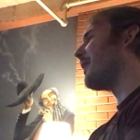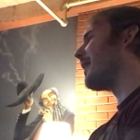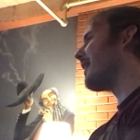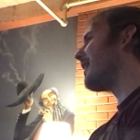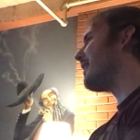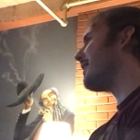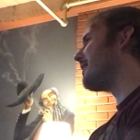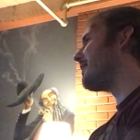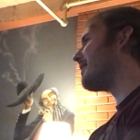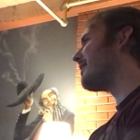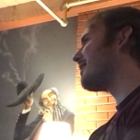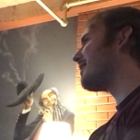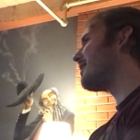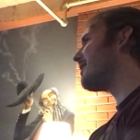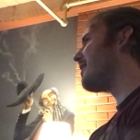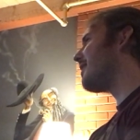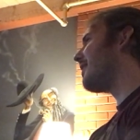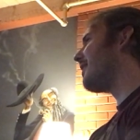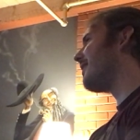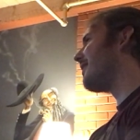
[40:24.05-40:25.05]
Whereas
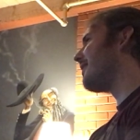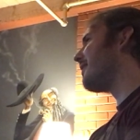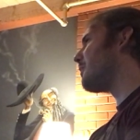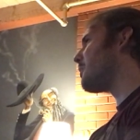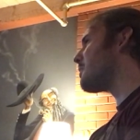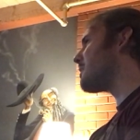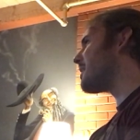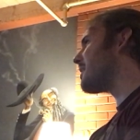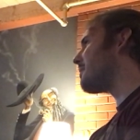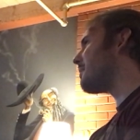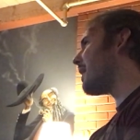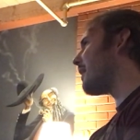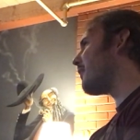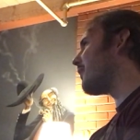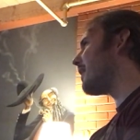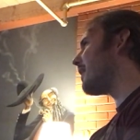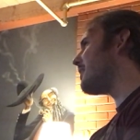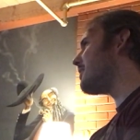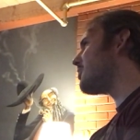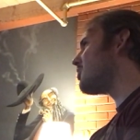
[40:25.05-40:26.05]
what was it? My
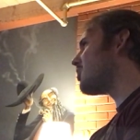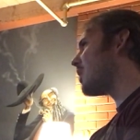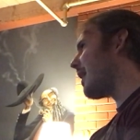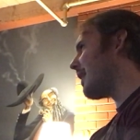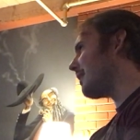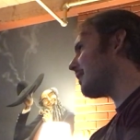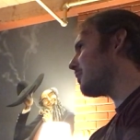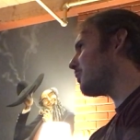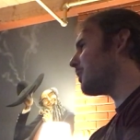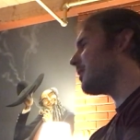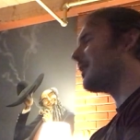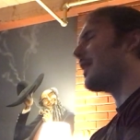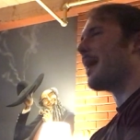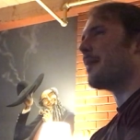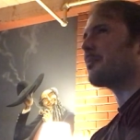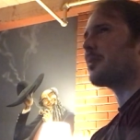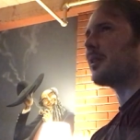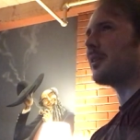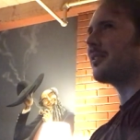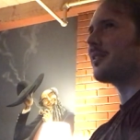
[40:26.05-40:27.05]
friend Chase was
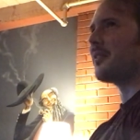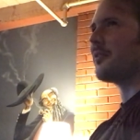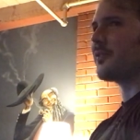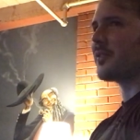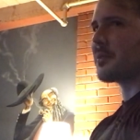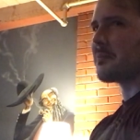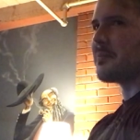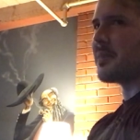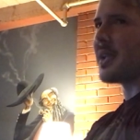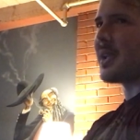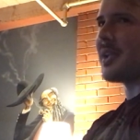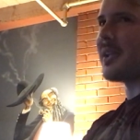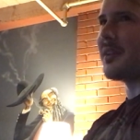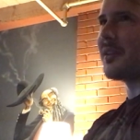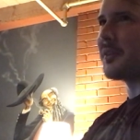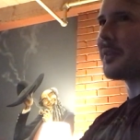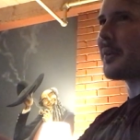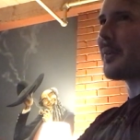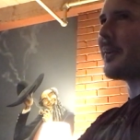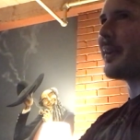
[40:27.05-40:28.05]
that person for me
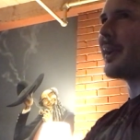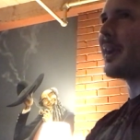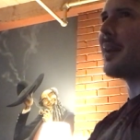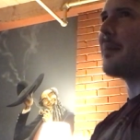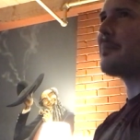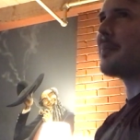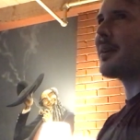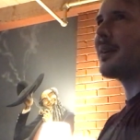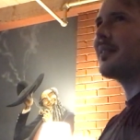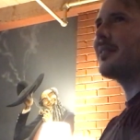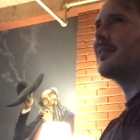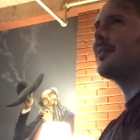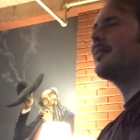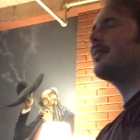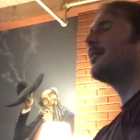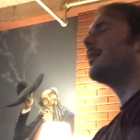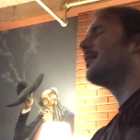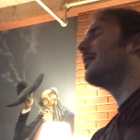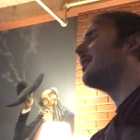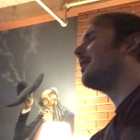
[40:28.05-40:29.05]
growing up.
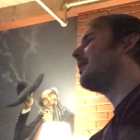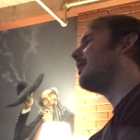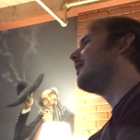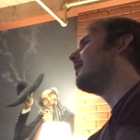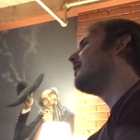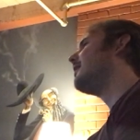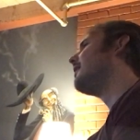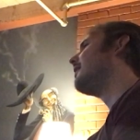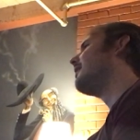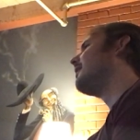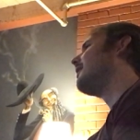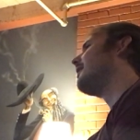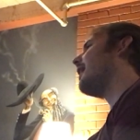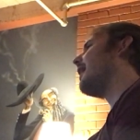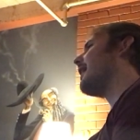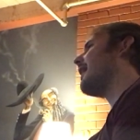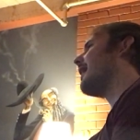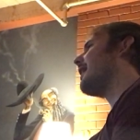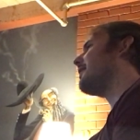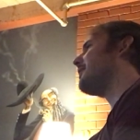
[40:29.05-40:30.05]

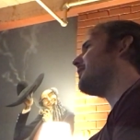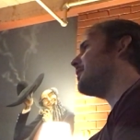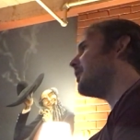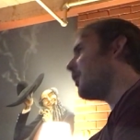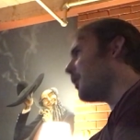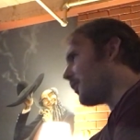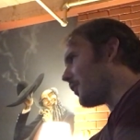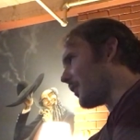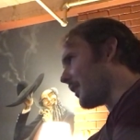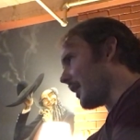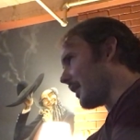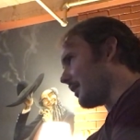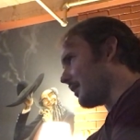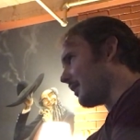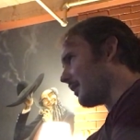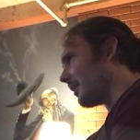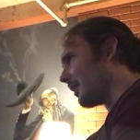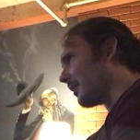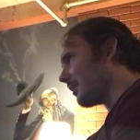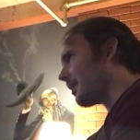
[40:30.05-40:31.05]
I had no
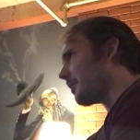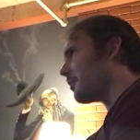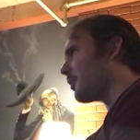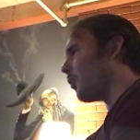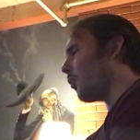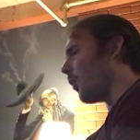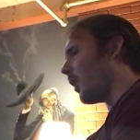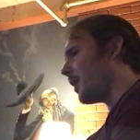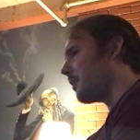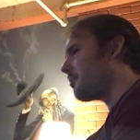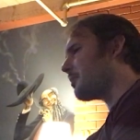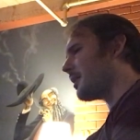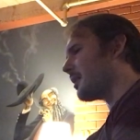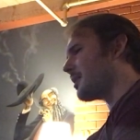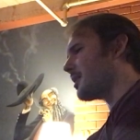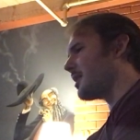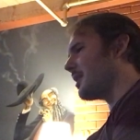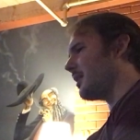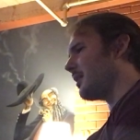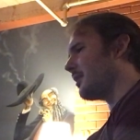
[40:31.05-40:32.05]
friends except one
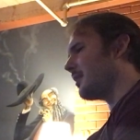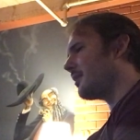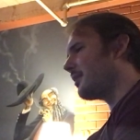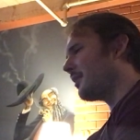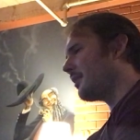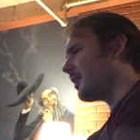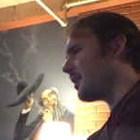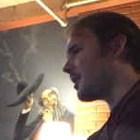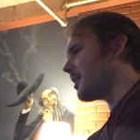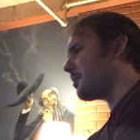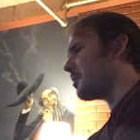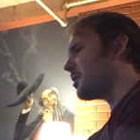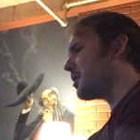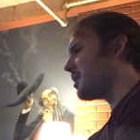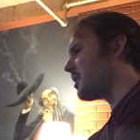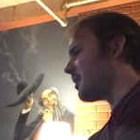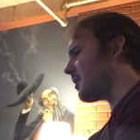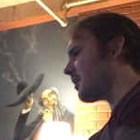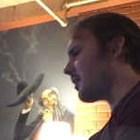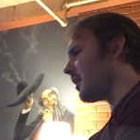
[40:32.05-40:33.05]
person, this
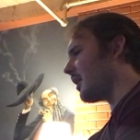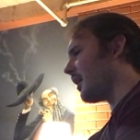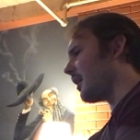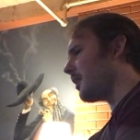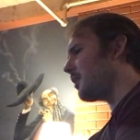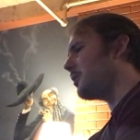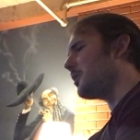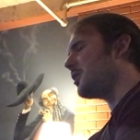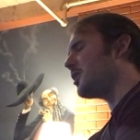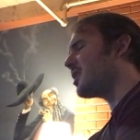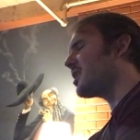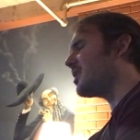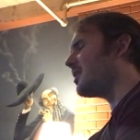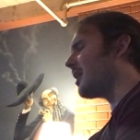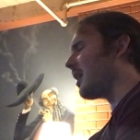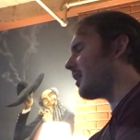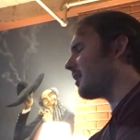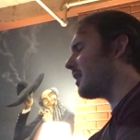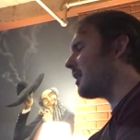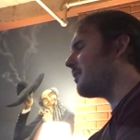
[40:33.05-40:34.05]
obscure guy who would just
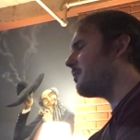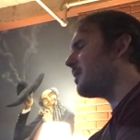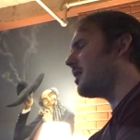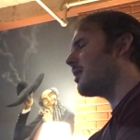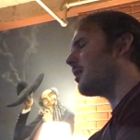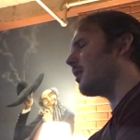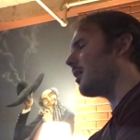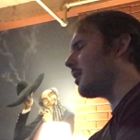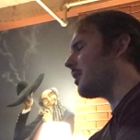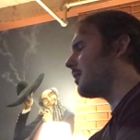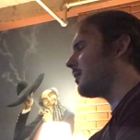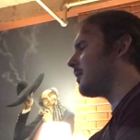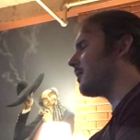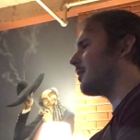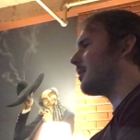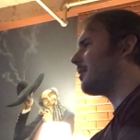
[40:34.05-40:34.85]
not leave me alone.